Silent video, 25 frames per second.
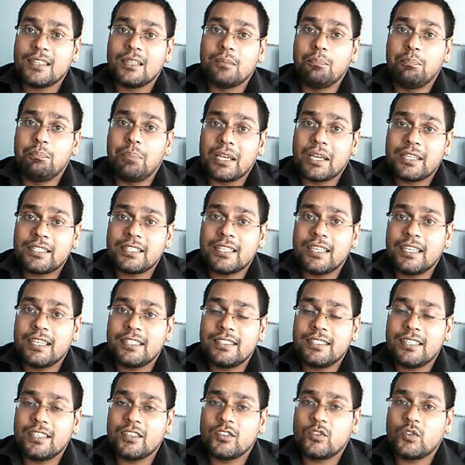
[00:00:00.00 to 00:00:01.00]
the better
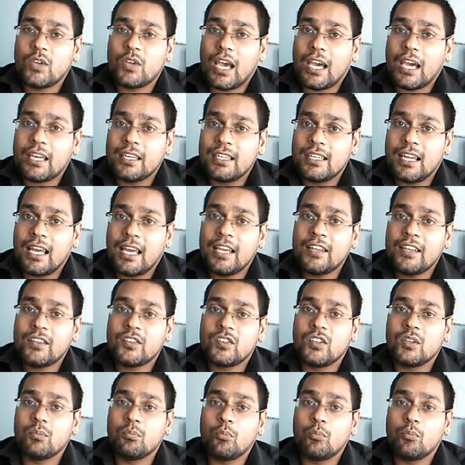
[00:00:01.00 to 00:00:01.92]
it is to analyze,